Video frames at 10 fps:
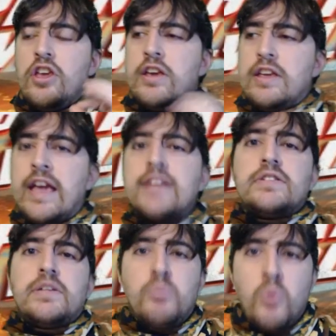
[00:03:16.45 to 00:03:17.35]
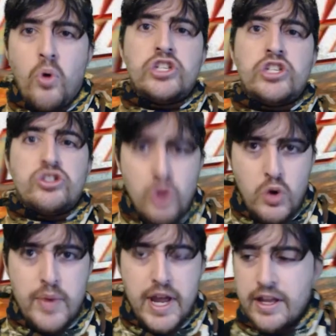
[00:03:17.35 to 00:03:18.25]
it gets more
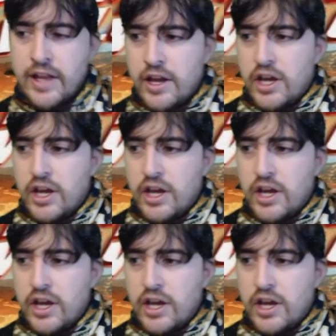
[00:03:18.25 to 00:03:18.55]
stupid.